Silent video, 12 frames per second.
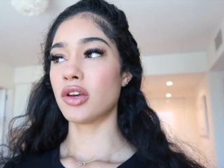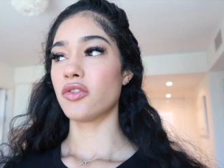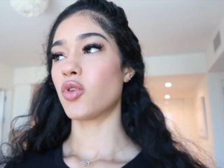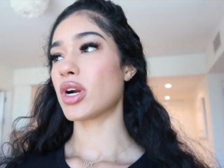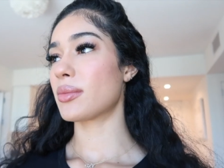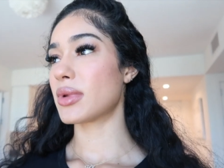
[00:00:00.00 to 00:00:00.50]

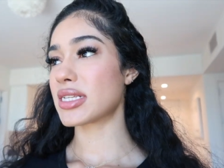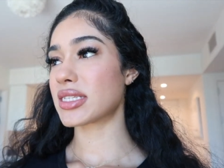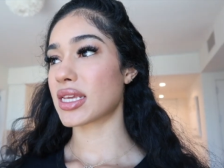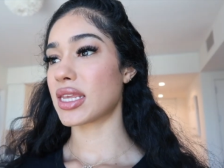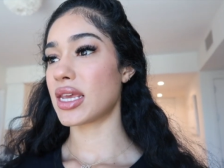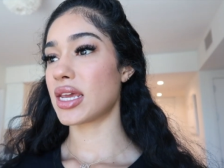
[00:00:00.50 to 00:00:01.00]
40 minutes to
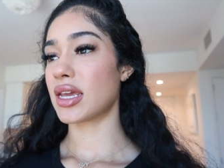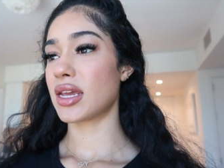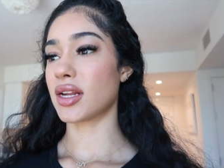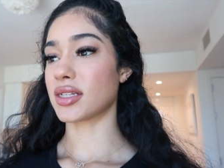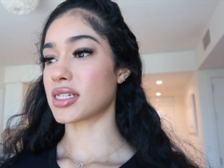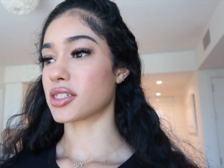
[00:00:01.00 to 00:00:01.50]

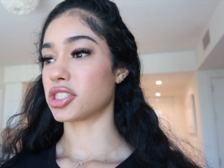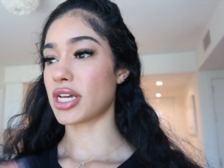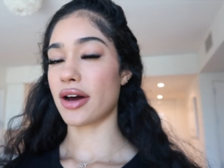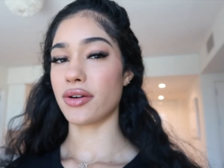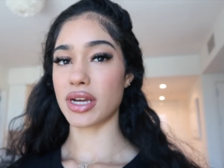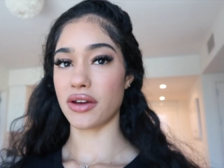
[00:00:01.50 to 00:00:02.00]
clean i'll take a
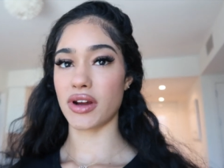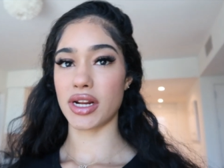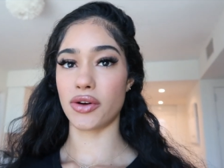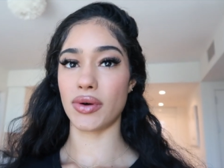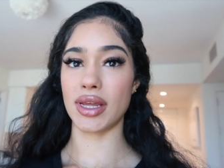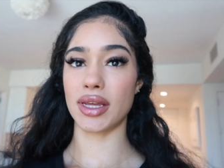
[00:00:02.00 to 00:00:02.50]
shower get ready
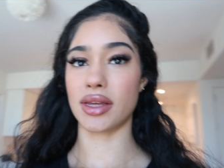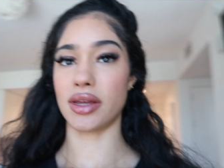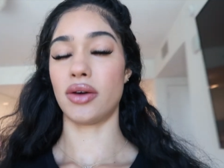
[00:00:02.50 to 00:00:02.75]
quick